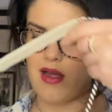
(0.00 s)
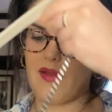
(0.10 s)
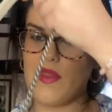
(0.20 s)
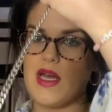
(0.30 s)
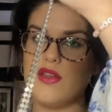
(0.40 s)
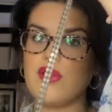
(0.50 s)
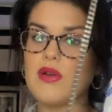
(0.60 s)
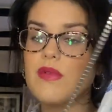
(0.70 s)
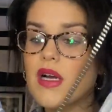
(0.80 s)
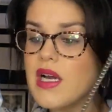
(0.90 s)
And then you can
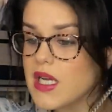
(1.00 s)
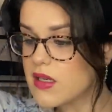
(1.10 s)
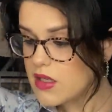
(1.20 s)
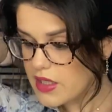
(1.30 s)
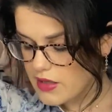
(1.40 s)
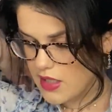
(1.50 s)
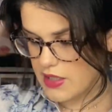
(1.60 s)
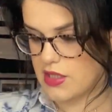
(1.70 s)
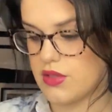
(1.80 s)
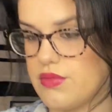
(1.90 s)
wear it like this.